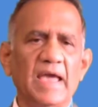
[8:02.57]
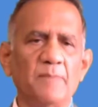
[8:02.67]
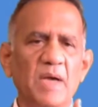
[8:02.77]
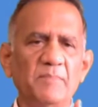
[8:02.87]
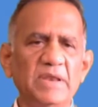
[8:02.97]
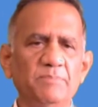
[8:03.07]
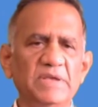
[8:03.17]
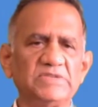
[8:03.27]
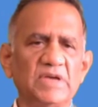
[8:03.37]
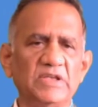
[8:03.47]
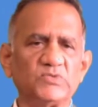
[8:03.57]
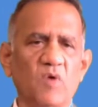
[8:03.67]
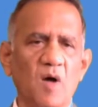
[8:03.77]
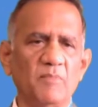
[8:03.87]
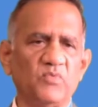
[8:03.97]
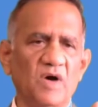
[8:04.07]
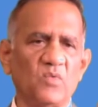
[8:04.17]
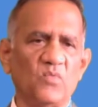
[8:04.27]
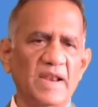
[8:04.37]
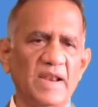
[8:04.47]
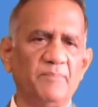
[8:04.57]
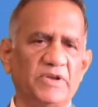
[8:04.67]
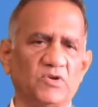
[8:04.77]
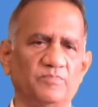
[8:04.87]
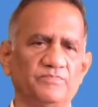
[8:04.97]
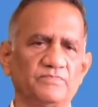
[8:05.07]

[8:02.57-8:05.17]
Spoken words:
a memory B cell is formed for one epitope.